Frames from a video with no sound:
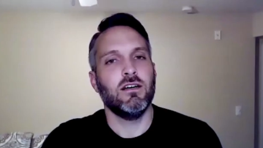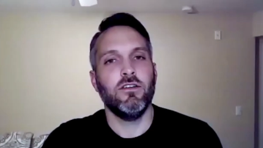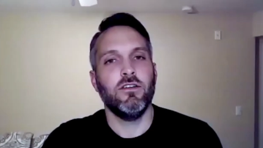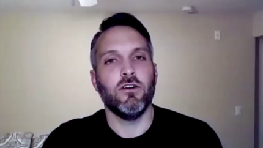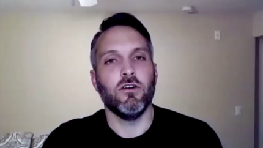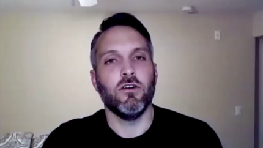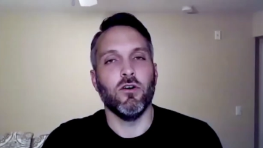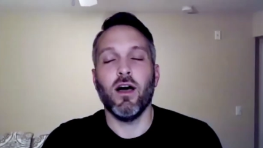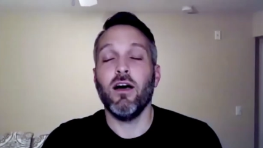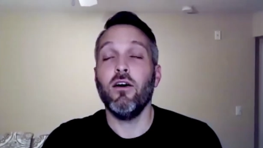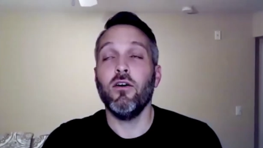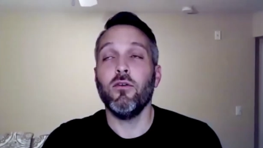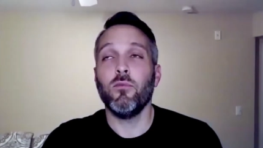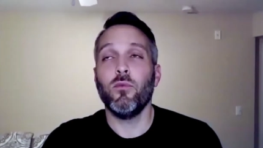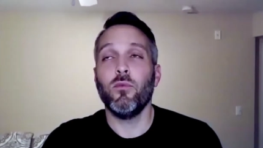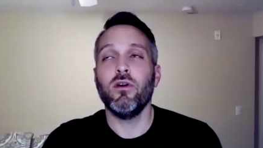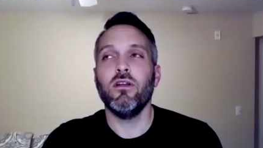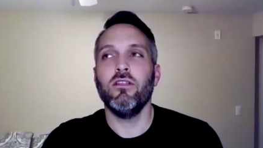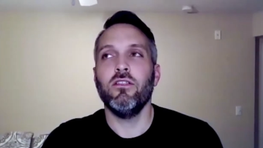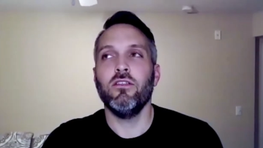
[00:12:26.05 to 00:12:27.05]
no. Uh,
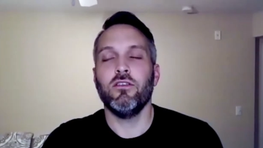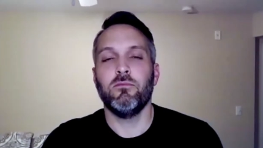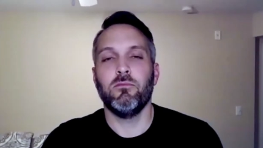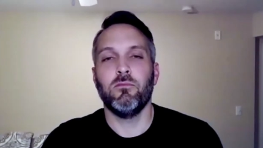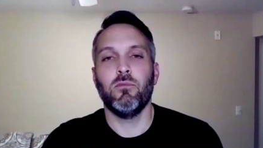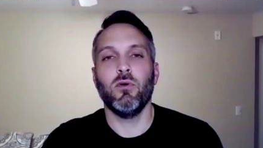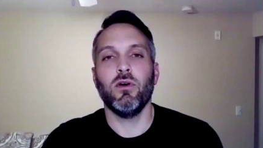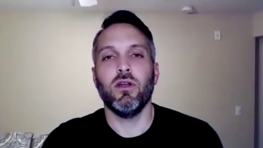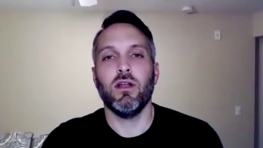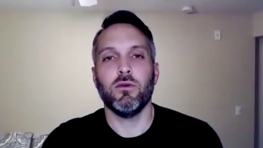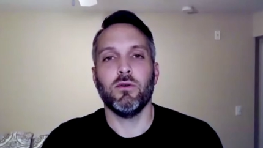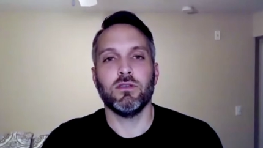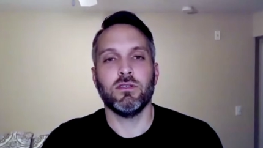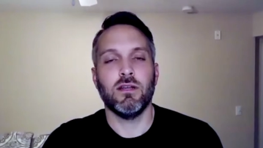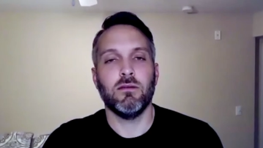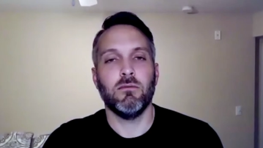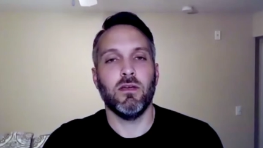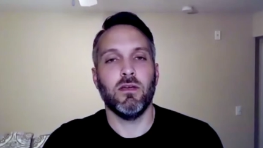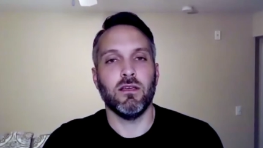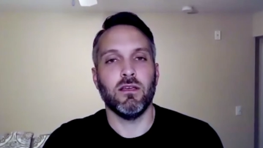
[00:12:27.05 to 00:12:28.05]
one of the point I was going
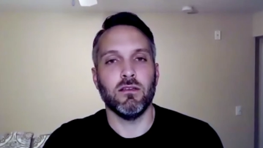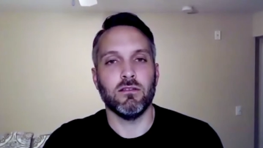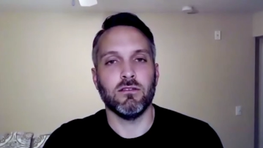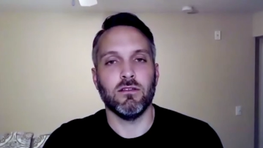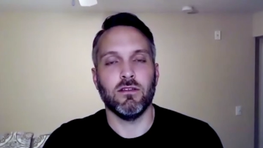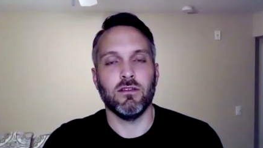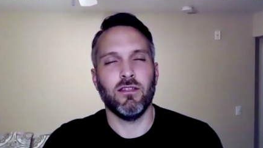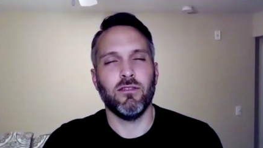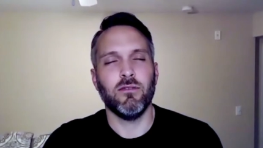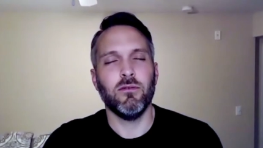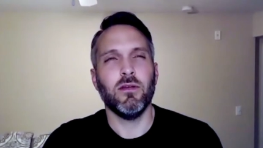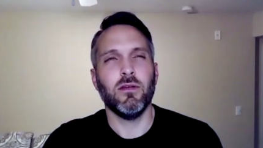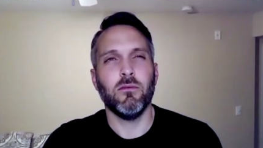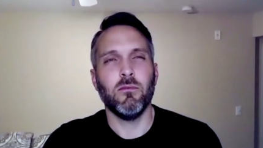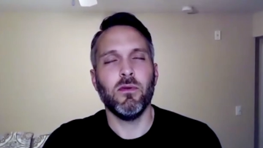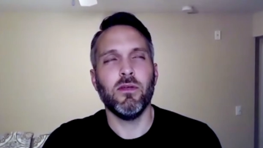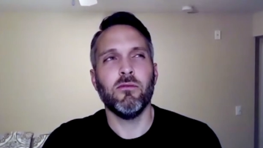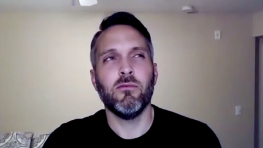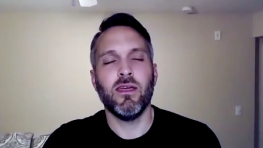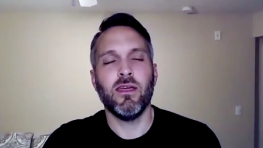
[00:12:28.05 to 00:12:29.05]
to make is I think
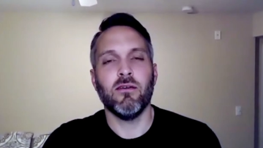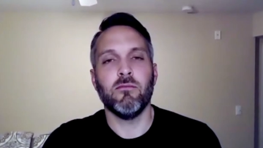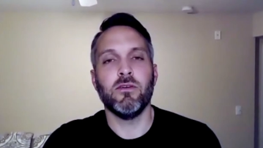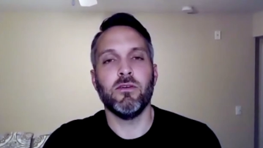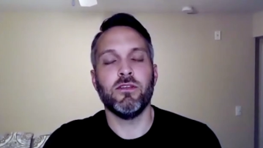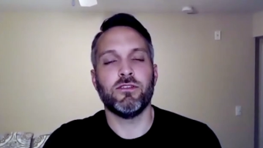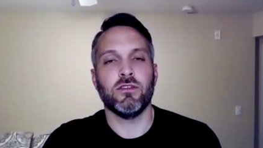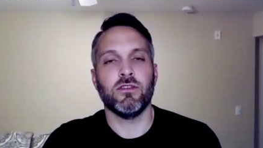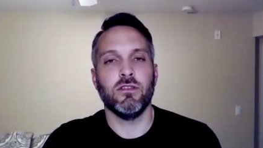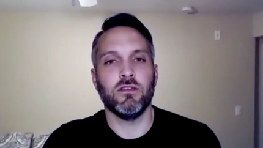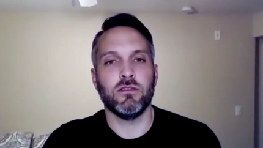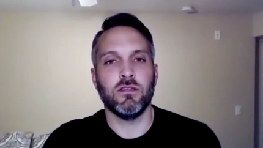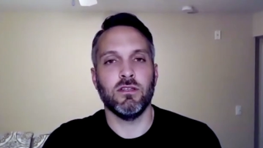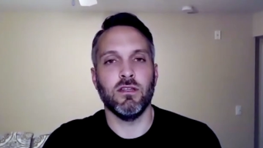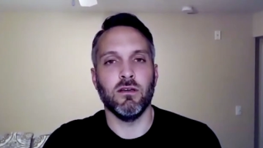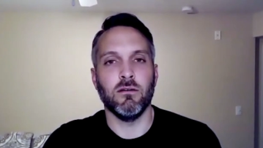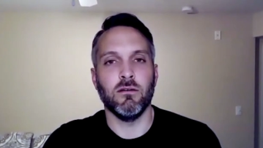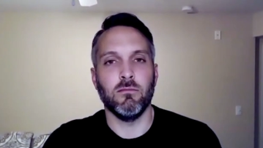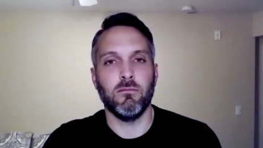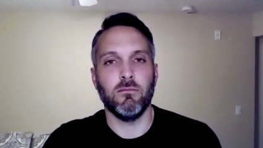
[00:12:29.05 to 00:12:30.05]
we may have mentioned this in
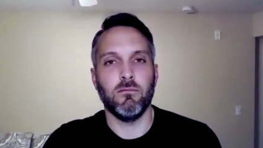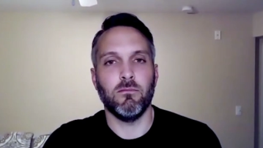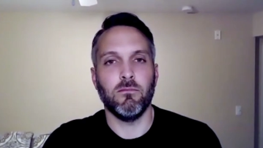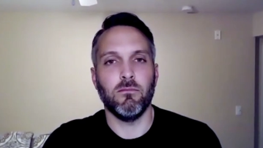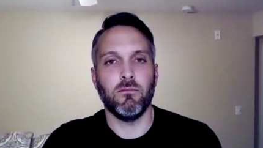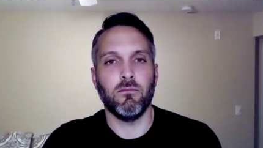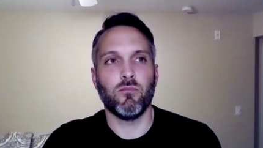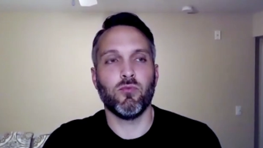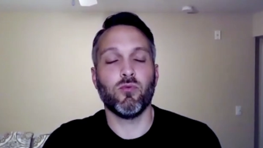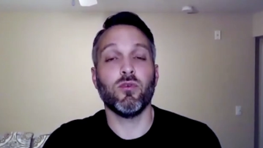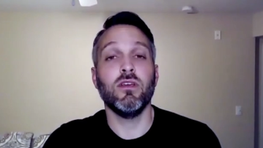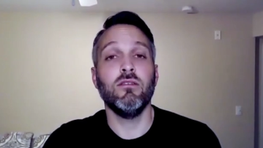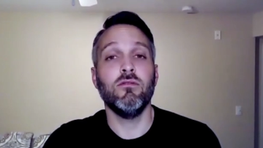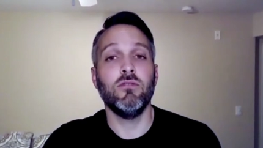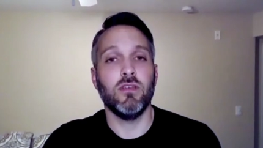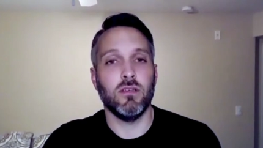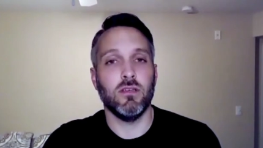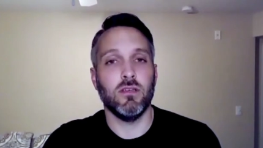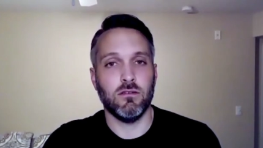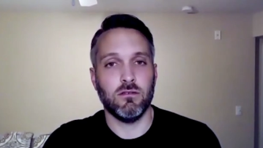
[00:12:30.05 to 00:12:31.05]
the
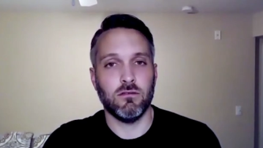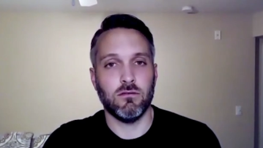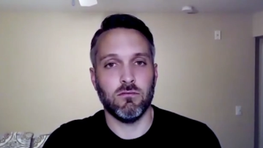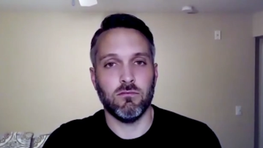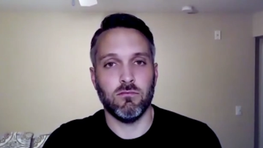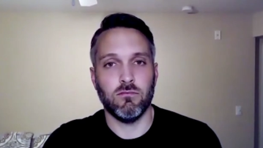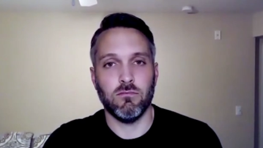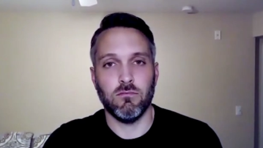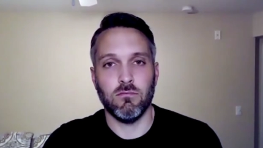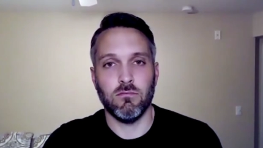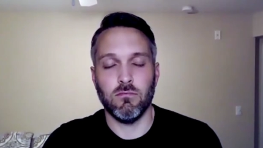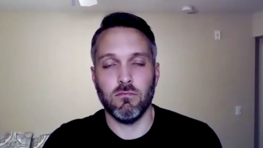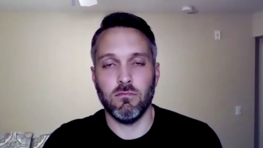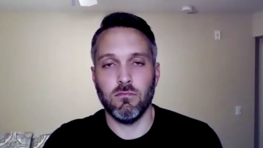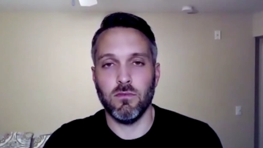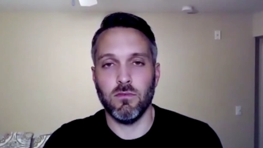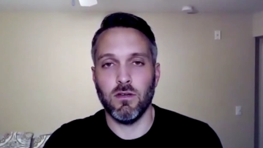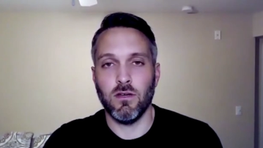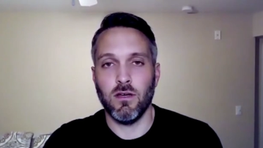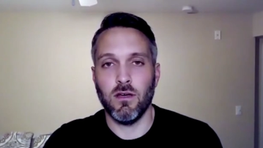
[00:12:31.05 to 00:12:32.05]
previous
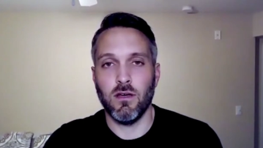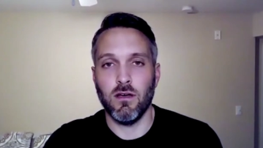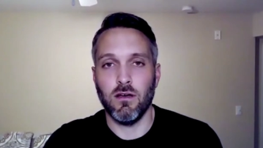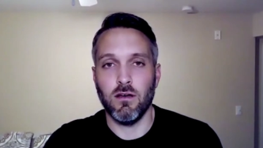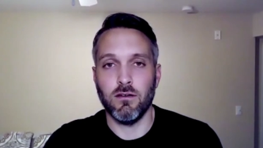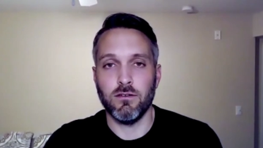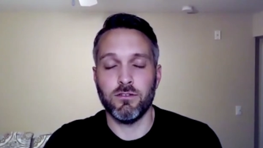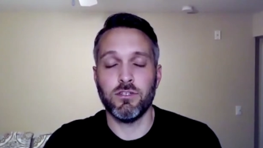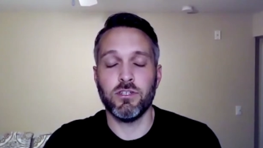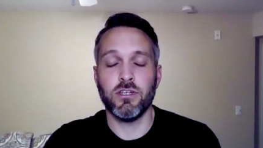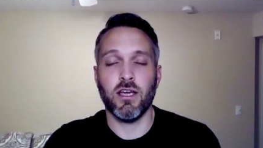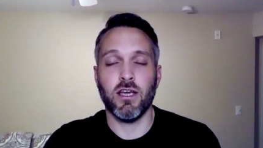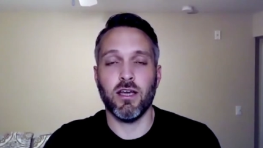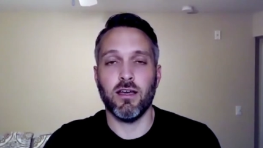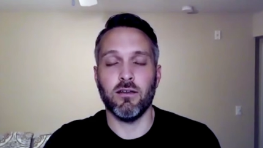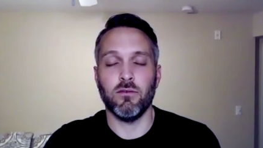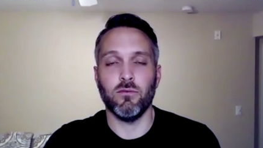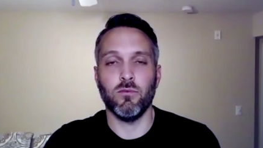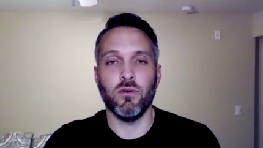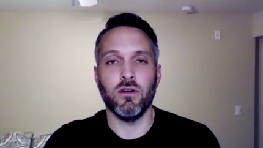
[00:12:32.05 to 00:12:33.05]
uh,
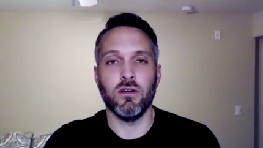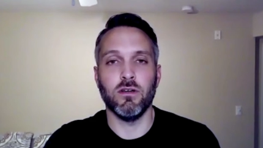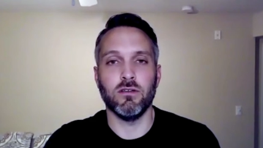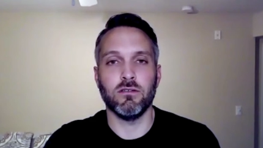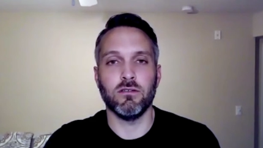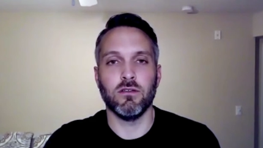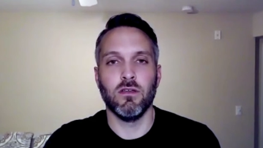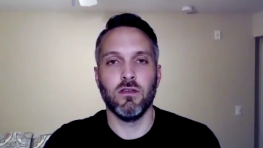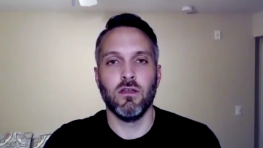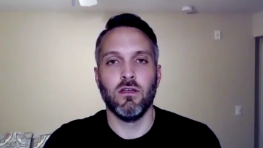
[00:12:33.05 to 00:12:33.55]
chat was